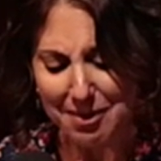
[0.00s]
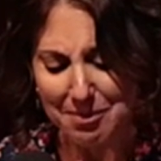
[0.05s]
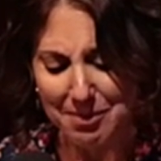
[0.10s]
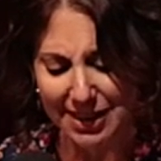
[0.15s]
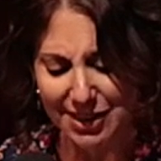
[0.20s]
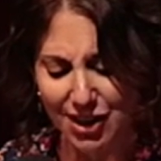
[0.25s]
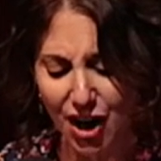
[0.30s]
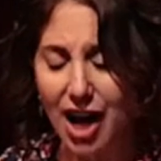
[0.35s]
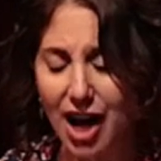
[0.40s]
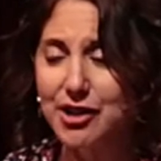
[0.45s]

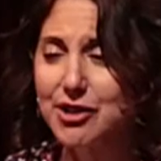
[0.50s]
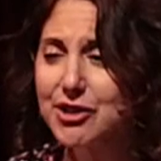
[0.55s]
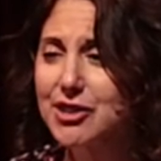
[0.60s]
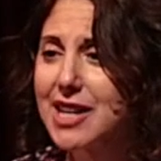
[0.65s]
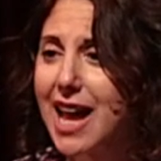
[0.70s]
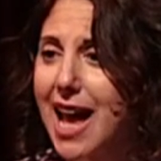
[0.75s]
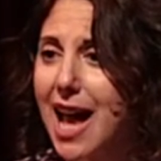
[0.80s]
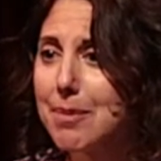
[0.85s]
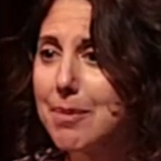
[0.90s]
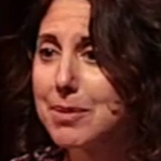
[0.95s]
My
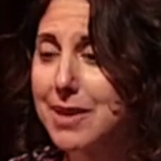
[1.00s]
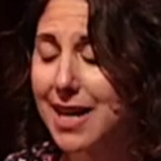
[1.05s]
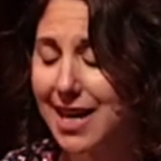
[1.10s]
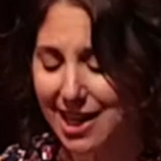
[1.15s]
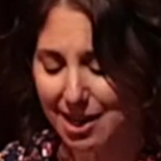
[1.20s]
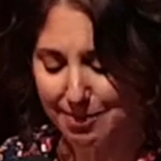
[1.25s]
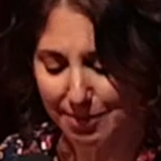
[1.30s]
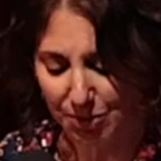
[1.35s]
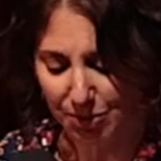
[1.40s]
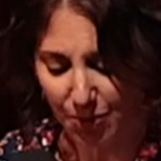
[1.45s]
daughter's nap
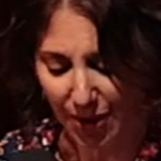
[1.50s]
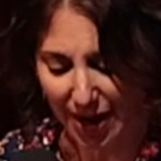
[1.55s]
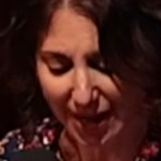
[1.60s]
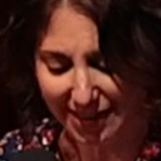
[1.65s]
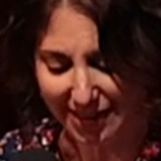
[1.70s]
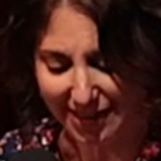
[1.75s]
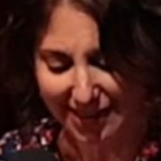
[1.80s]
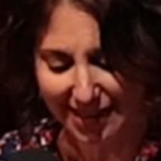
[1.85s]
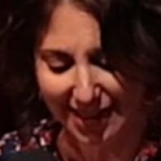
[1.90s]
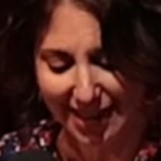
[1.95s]
came and
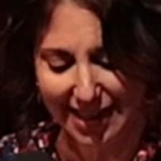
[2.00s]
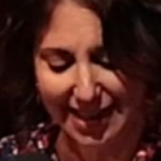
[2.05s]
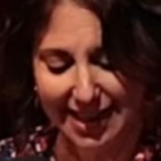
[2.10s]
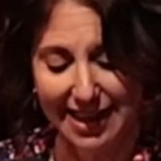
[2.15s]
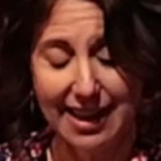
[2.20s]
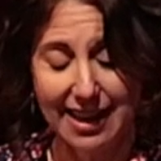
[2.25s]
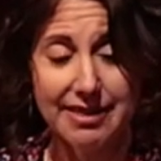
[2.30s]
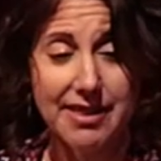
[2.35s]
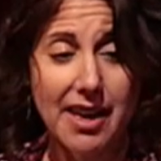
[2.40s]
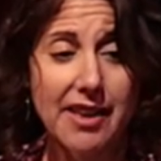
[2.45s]
went.
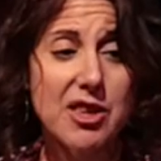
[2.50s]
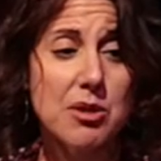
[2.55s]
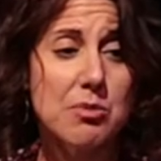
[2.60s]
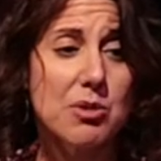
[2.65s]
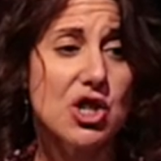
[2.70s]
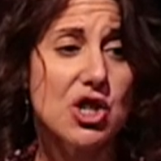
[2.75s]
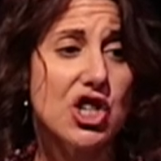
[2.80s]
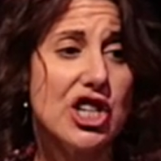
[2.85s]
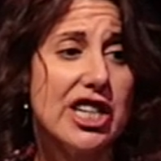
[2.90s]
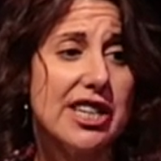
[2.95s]
Then the
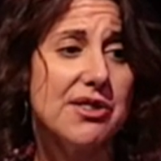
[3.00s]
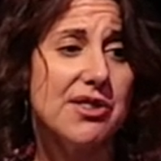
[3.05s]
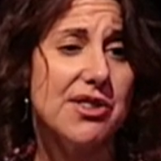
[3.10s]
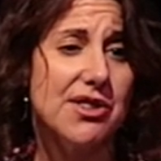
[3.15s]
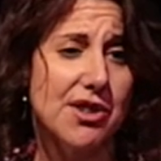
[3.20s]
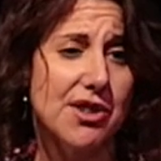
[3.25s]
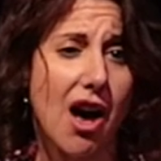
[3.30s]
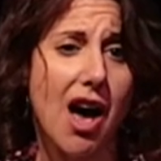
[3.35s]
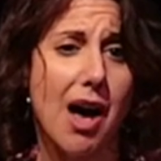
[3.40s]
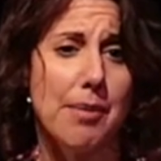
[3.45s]
machine
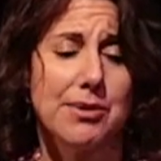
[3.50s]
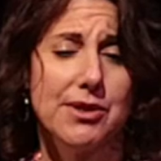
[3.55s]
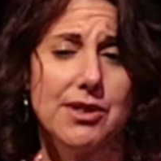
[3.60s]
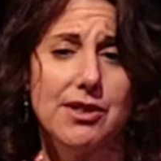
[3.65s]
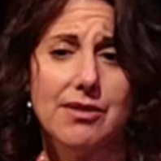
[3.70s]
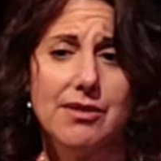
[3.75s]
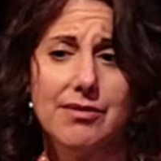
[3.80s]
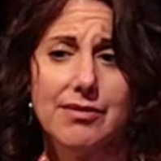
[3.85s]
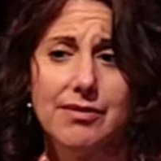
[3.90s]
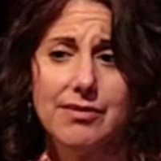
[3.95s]

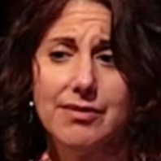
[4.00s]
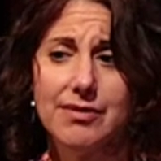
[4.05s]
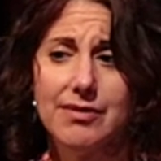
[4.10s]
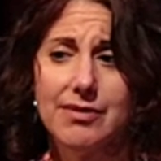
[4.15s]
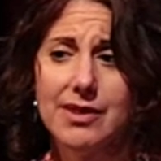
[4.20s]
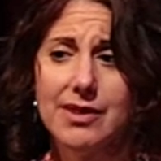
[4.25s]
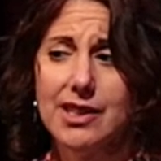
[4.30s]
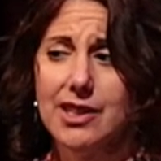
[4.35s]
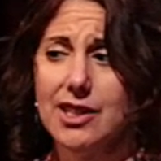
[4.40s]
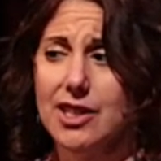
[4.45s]
stopped.
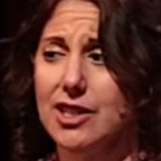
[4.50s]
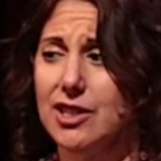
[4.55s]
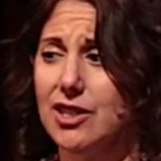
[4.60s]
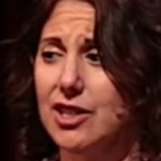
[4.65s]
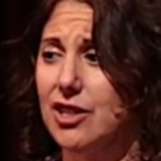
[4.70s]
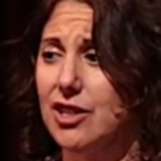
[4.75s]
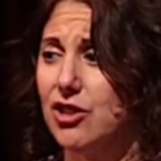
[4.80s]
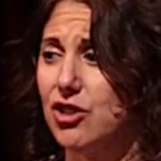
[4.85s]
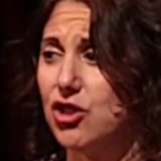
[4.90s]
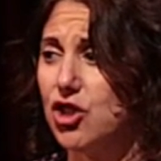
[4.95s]

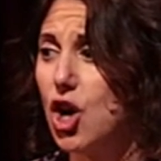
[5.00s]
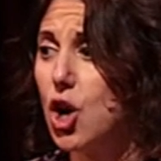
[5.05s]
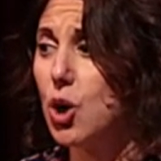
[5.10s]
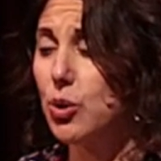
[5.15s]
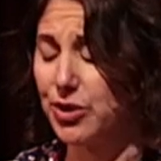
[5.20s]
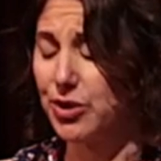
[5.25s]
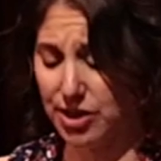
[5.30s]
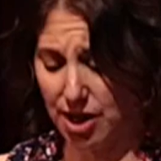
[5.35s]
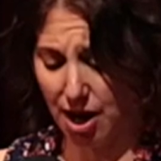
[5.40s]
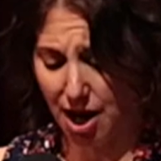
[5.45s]

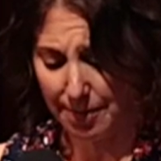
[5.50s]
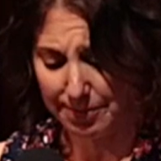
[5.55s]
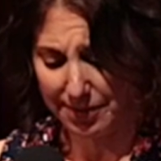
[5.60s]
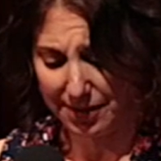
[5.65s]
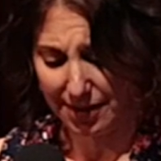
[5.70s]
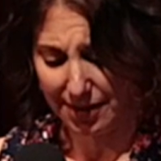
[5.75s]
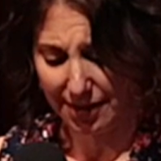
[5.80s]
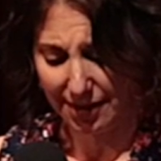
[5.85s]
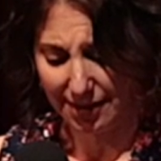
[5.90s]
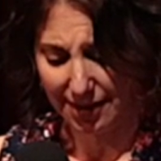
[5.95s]
Joe
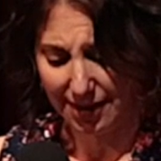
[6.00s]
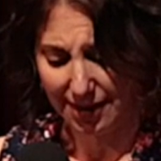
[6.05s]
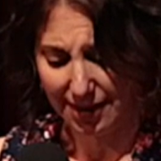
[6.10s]
stopped.